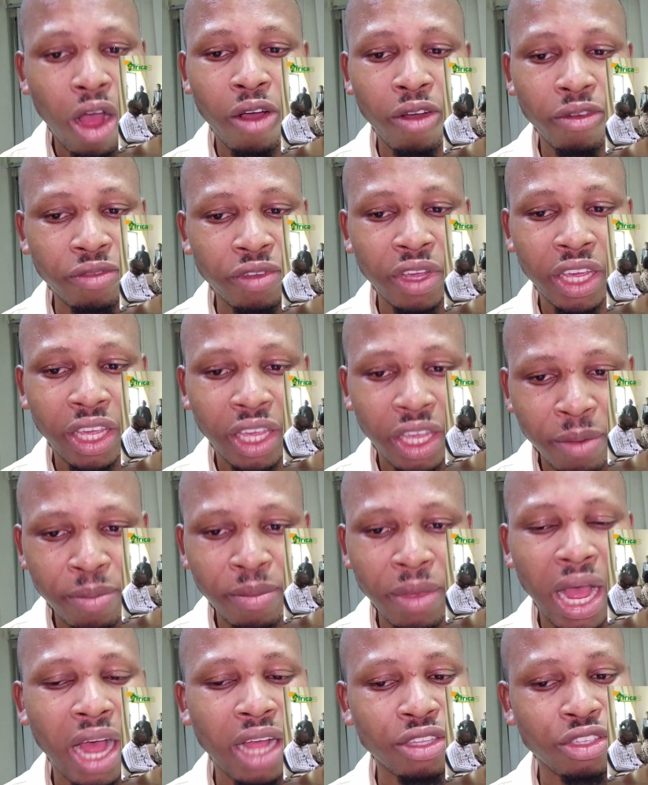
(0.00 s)
of
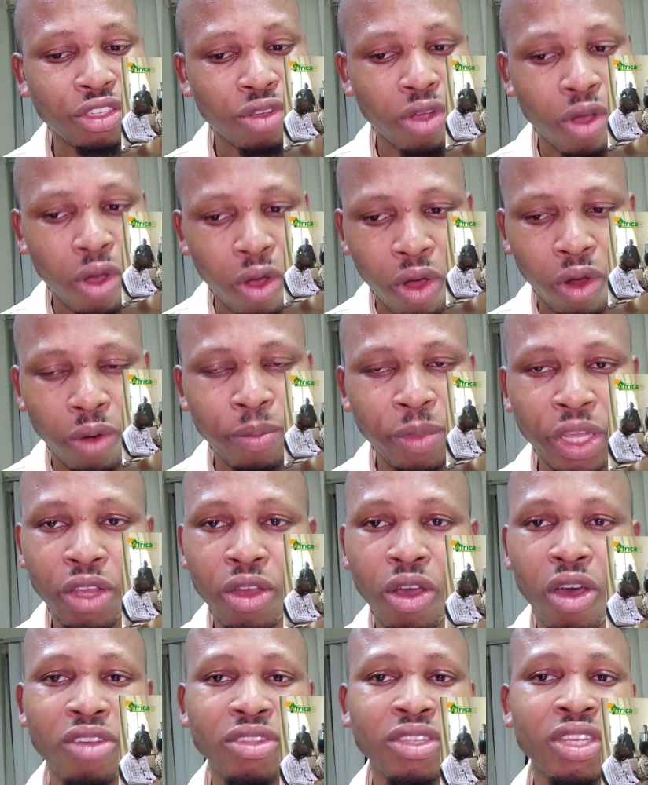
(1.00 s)
him at all,
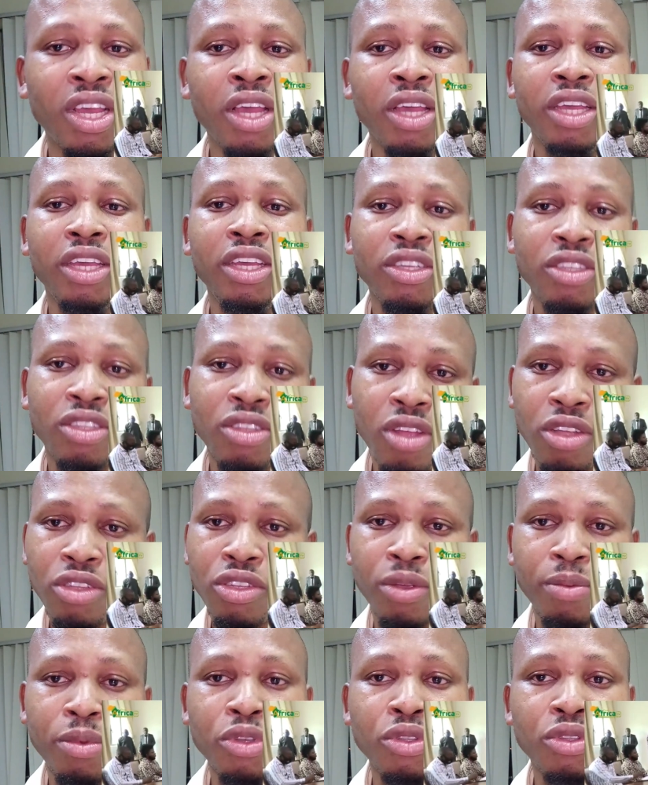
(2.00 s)
because he is
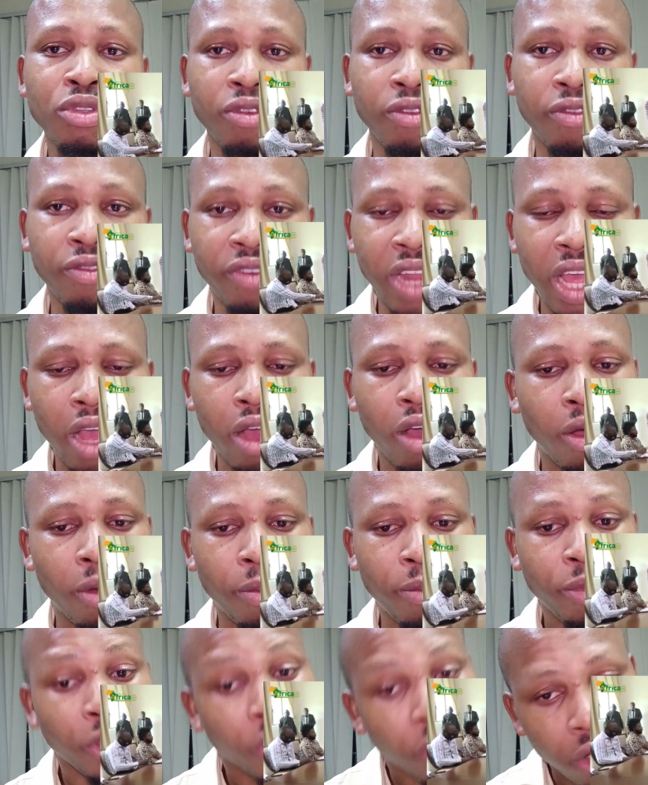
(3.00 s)
not supposed to flare
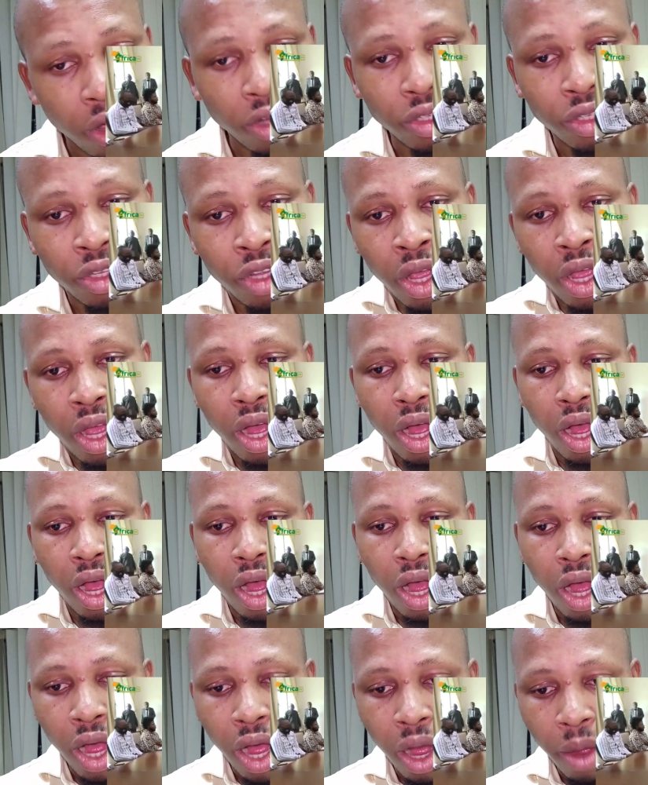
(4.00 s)
up, because
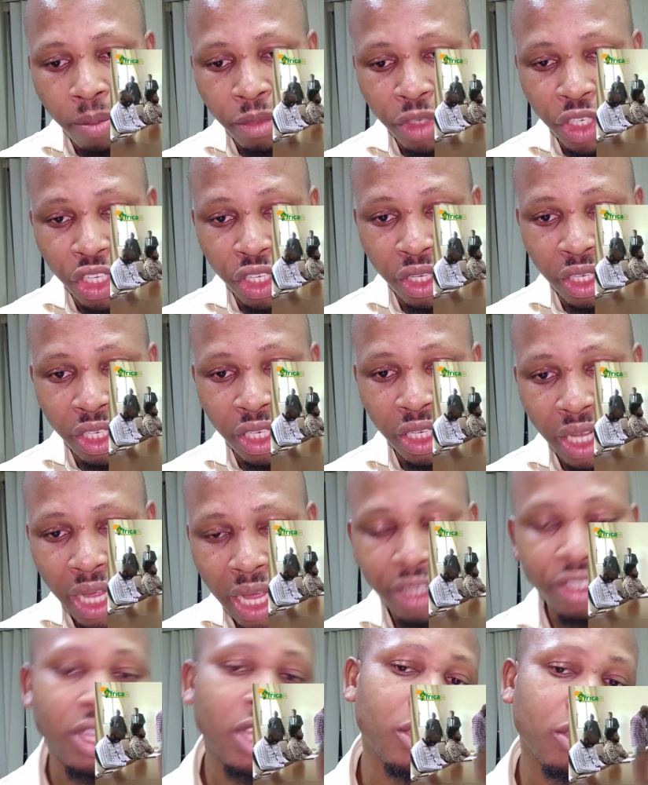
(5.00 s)
the
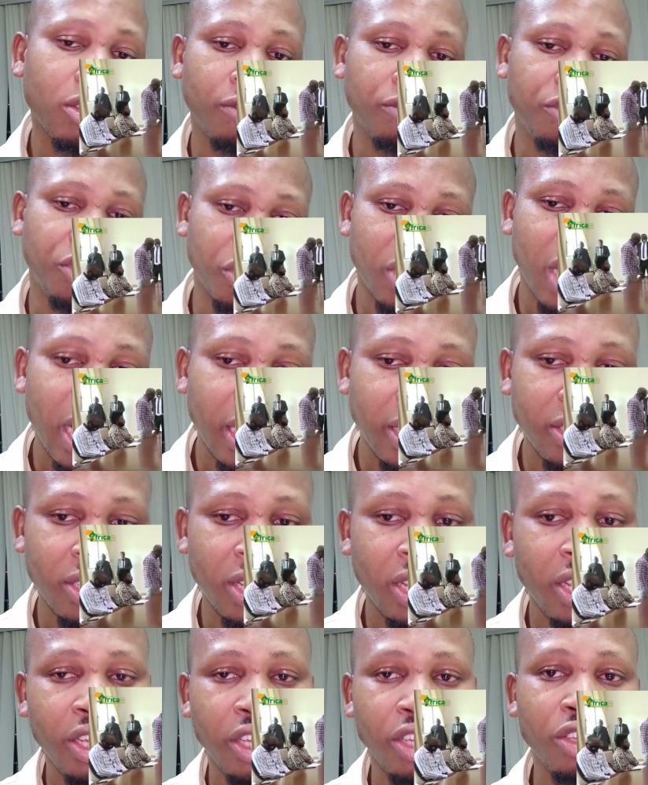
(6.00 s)
essence of
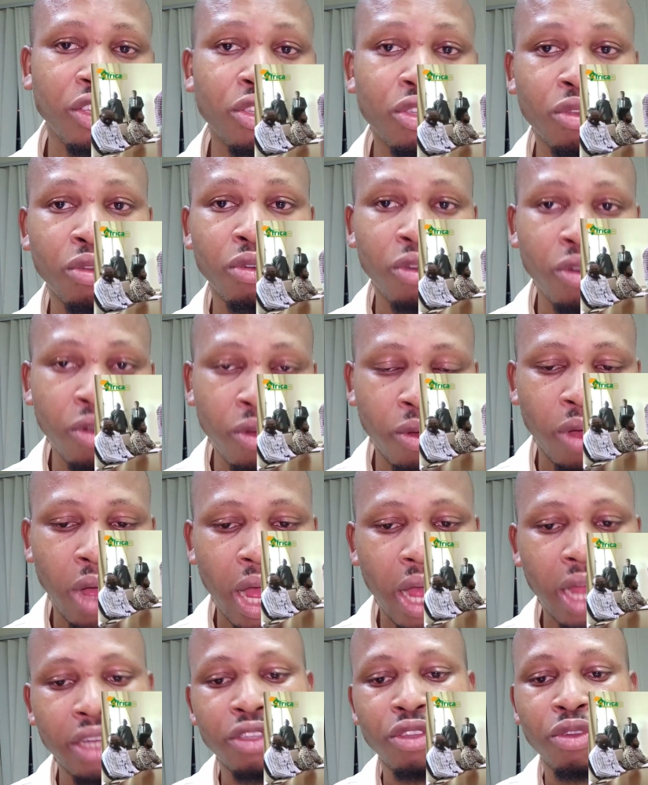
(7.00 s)
journalism is to know
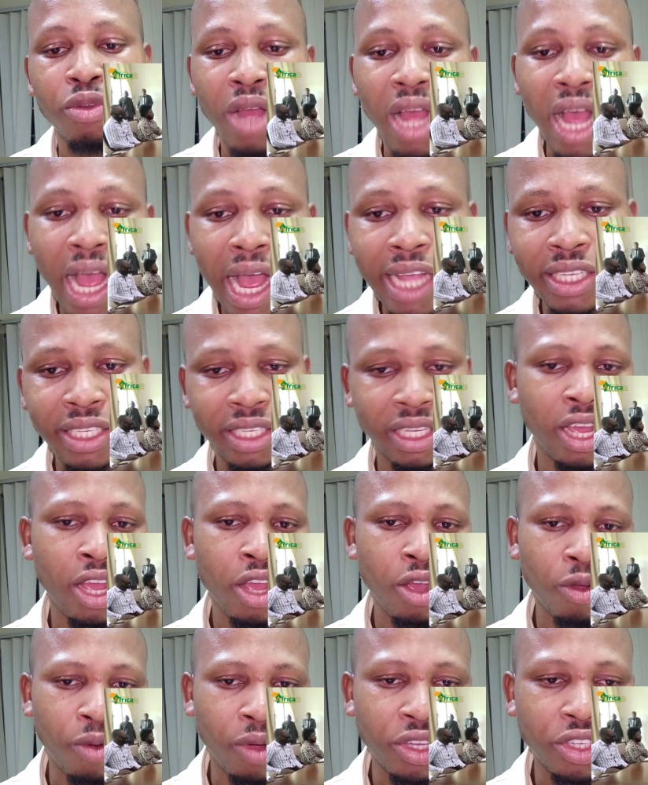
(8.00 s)
and to ask
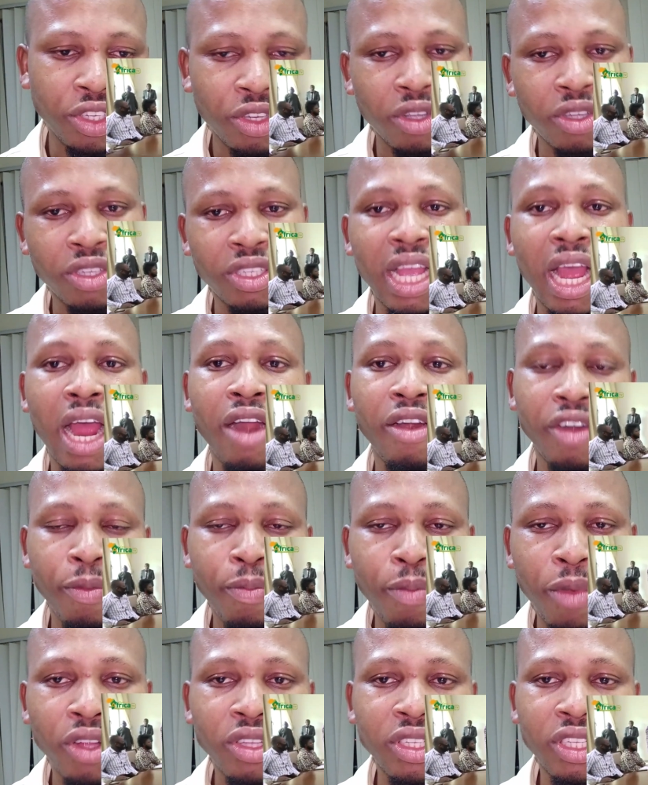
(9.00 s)
questions and
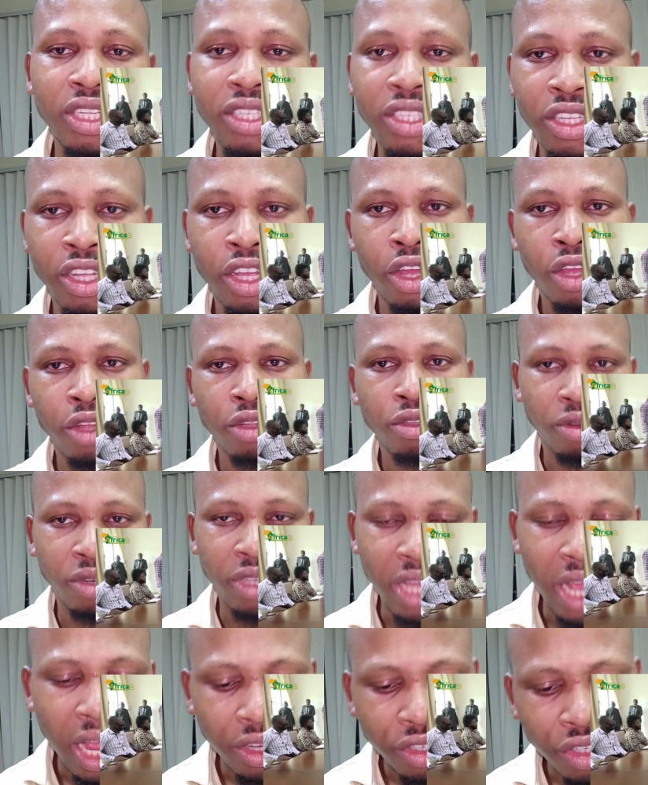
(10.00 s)
report it to
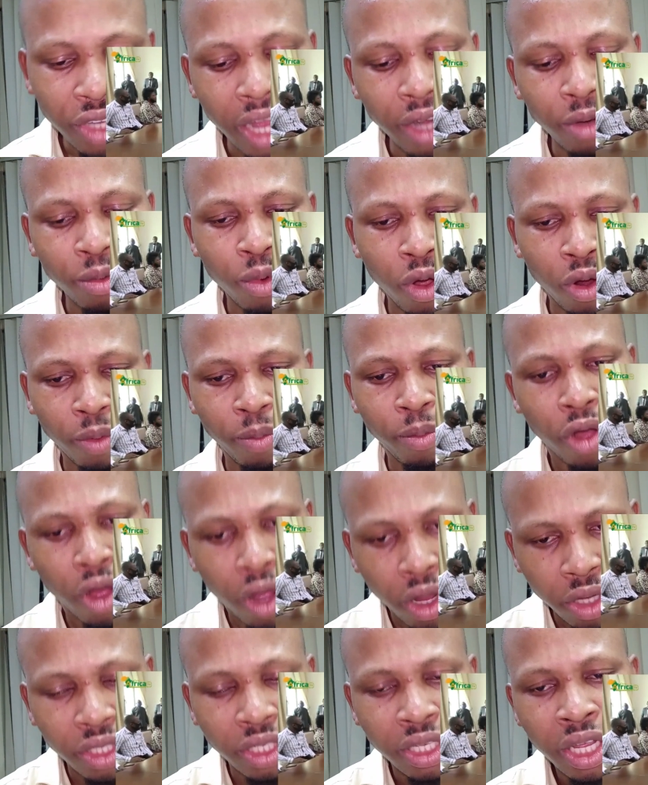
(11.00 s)
the outside world.
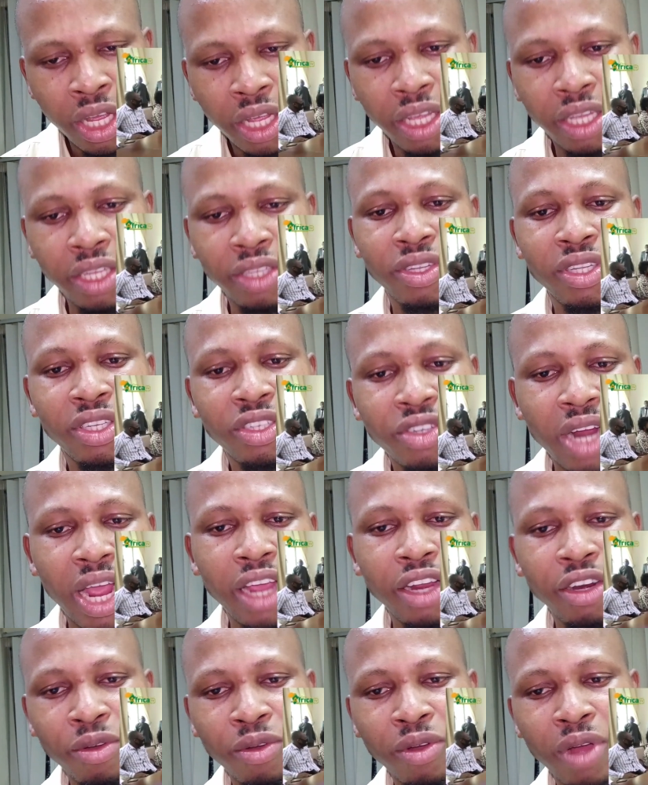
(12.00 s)
But is he
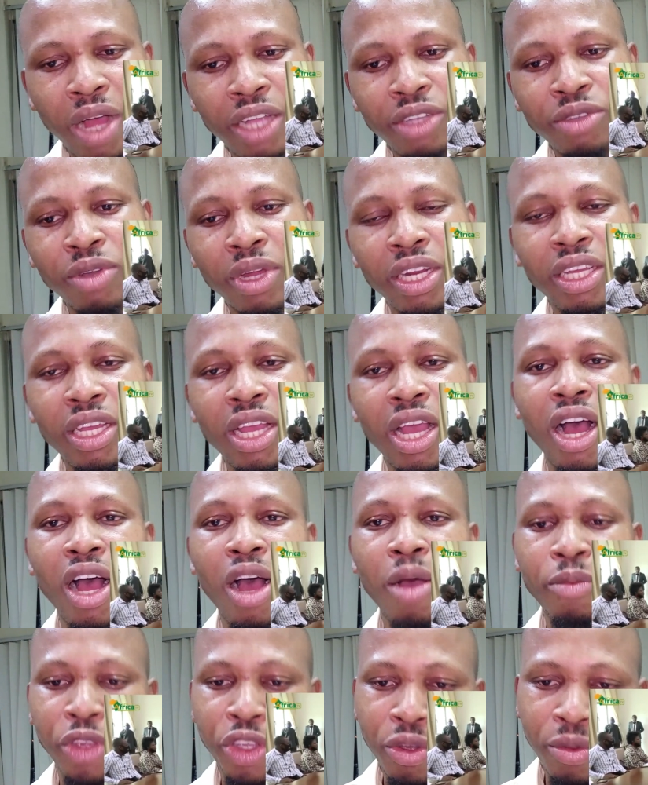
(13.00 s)
trying to actually
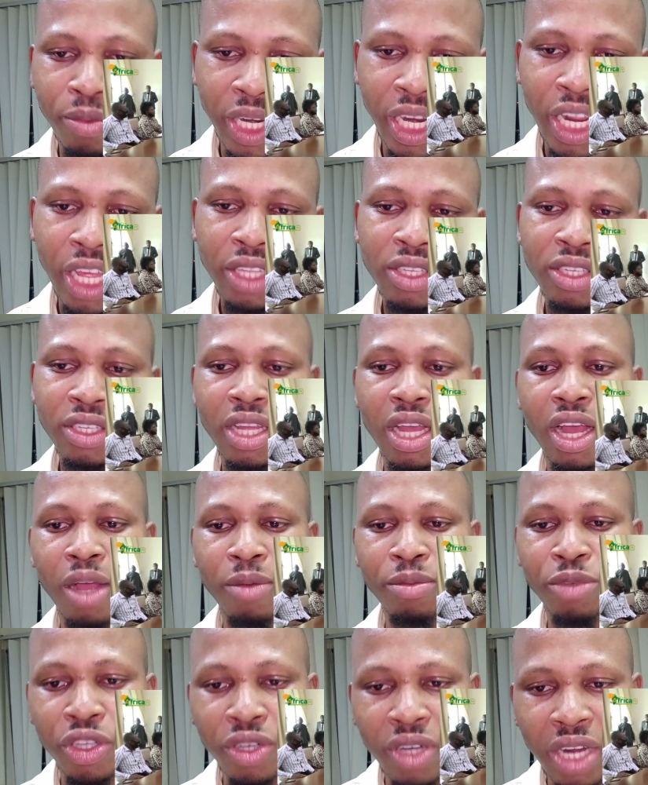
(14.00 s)
humiliate
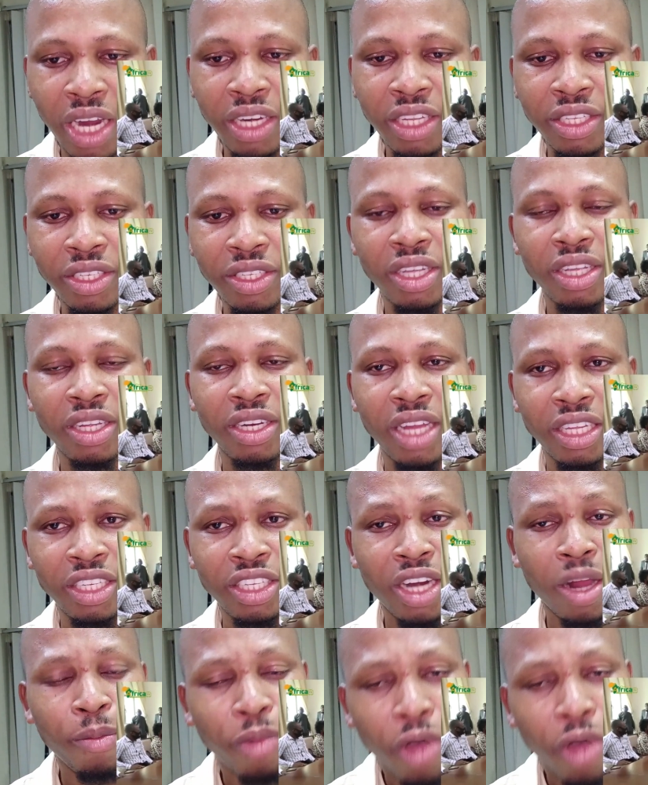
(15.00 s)
journalists in Nigeria?